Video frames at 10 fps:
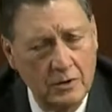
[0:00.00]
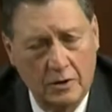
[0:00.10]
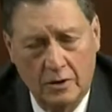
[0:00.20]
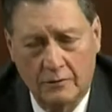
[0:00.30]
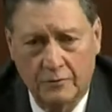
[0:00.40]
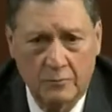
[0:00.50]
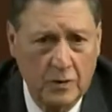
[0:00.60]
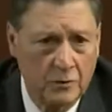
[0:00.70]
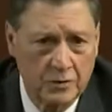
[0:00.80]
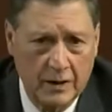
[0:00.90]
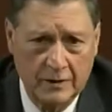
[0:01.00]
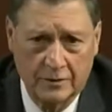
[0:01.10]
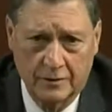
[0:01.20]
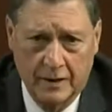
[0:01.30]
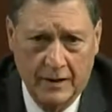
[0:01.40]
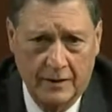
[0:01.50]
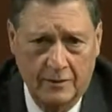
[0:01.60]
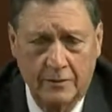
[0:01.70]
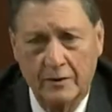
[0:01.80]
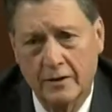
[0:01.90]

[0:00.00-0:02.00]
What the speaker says: from both sides of the aisle,